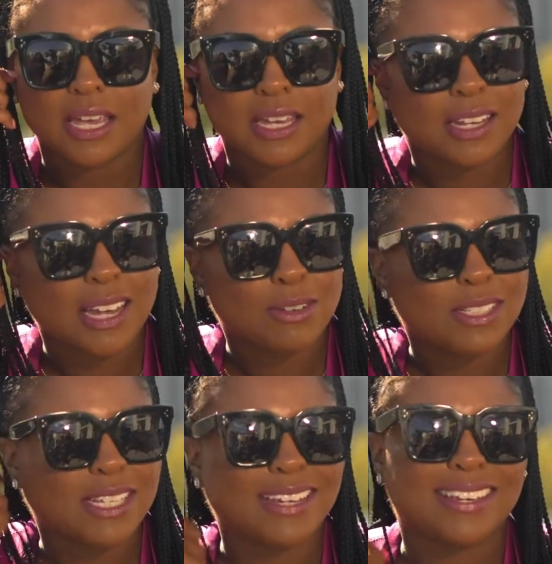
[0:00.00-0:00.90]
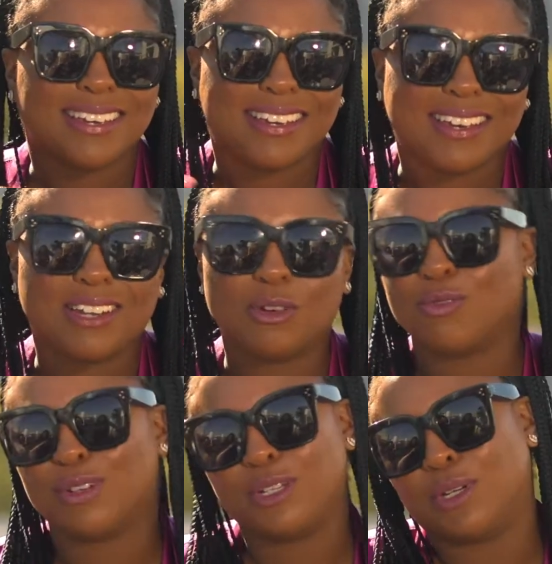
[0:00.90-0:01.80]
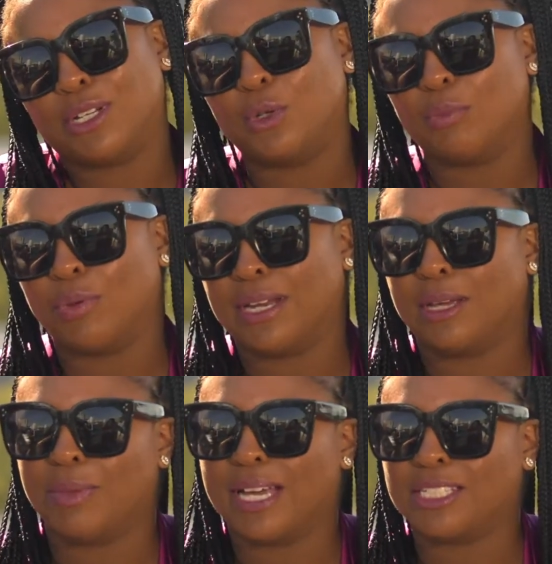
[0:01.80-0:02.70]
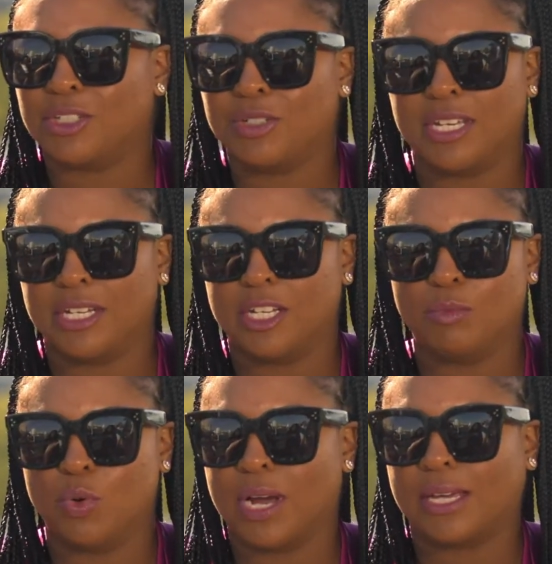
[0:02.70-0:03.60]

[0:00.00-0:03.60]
And I was like, yeah, I don't really want to do a brand ambassador thing anymore.